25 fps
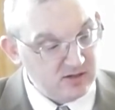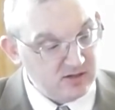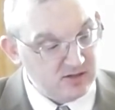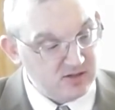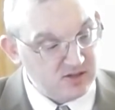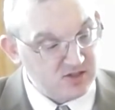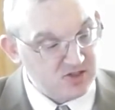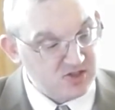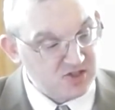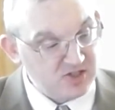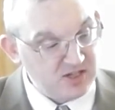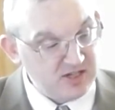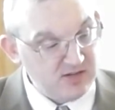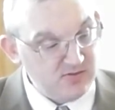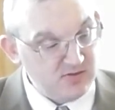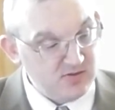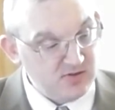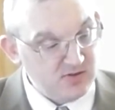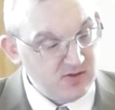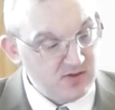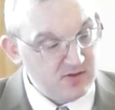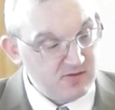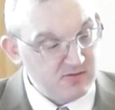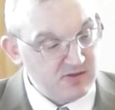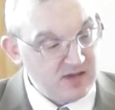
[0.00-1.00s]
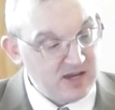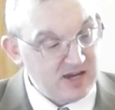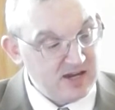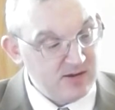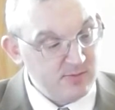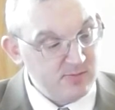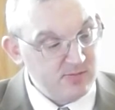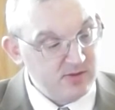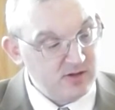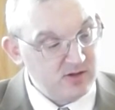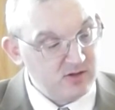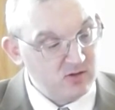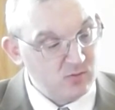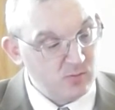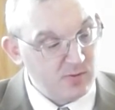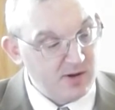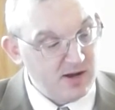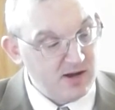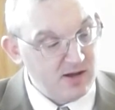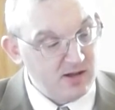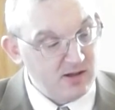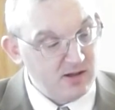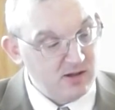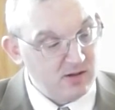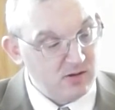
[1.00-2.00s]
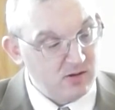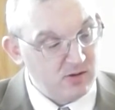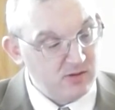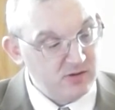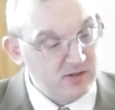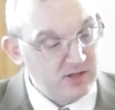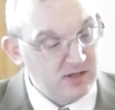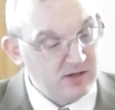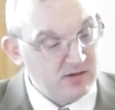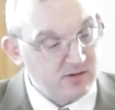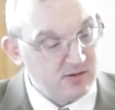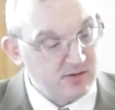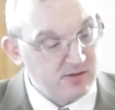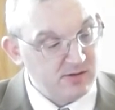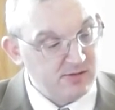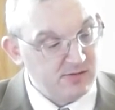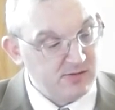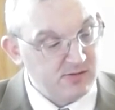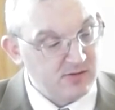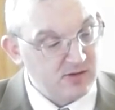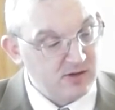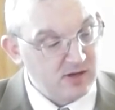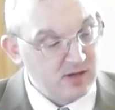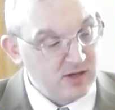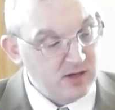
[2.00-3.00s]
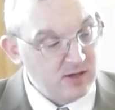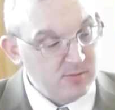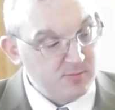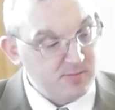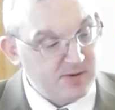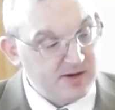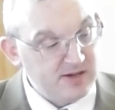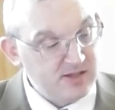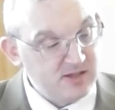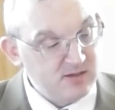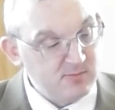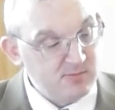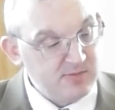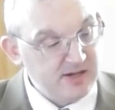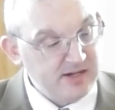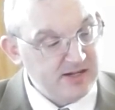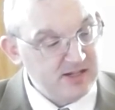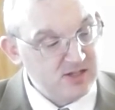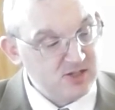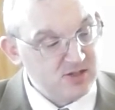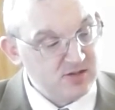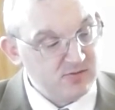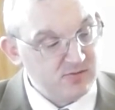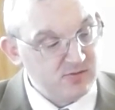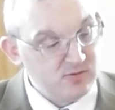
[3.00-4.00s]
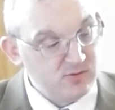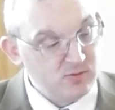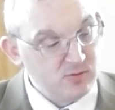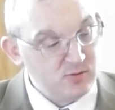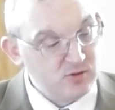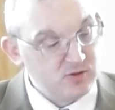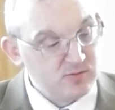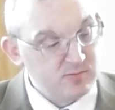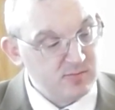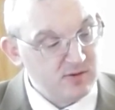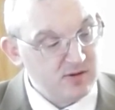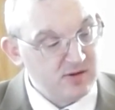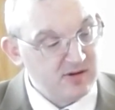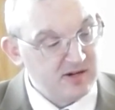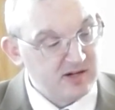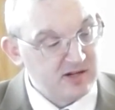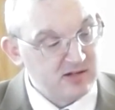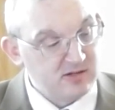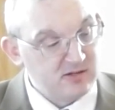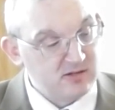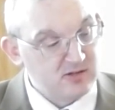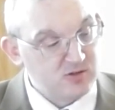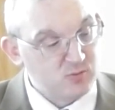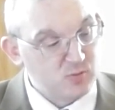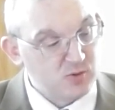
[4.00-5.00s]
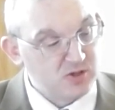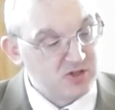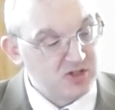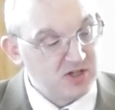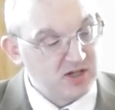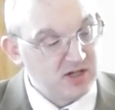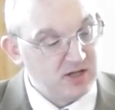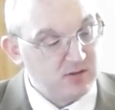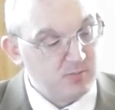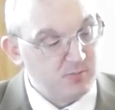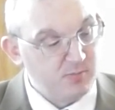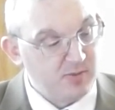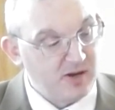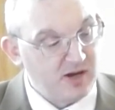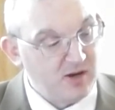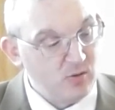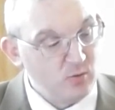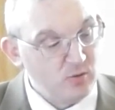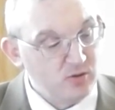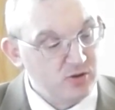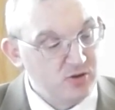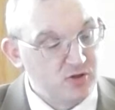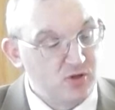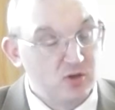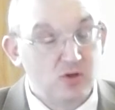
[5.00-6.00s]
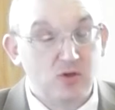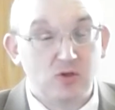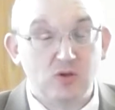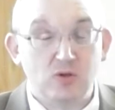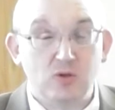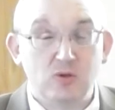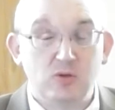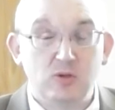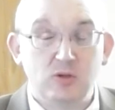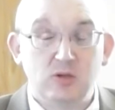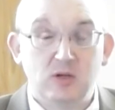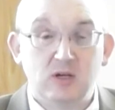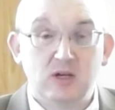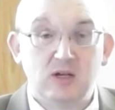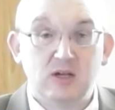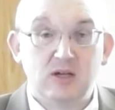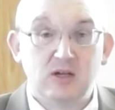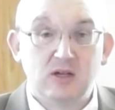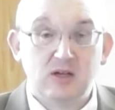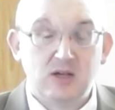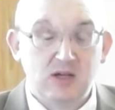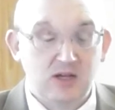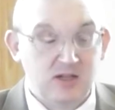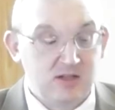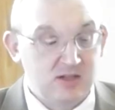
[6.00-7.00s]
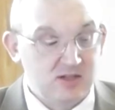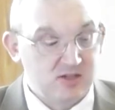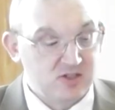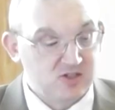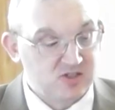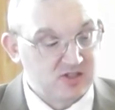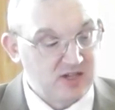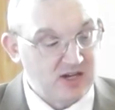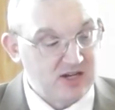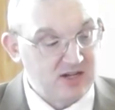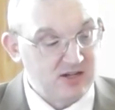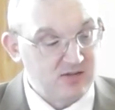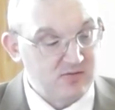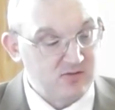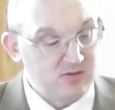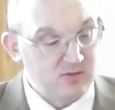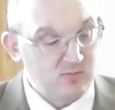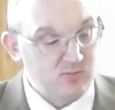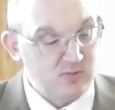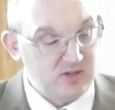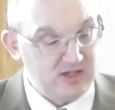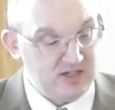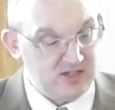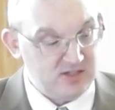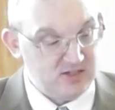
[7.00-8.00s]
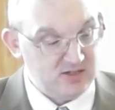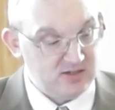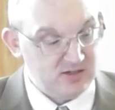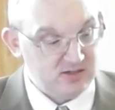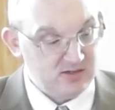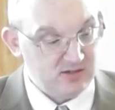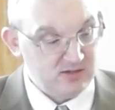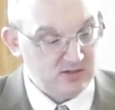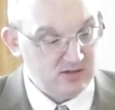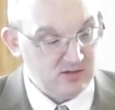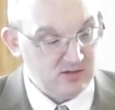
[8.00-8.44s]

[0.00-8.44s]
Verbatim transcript: deceiveth them that dwell on the earth by the means of those miracles which he had power to do in the sight of the beast,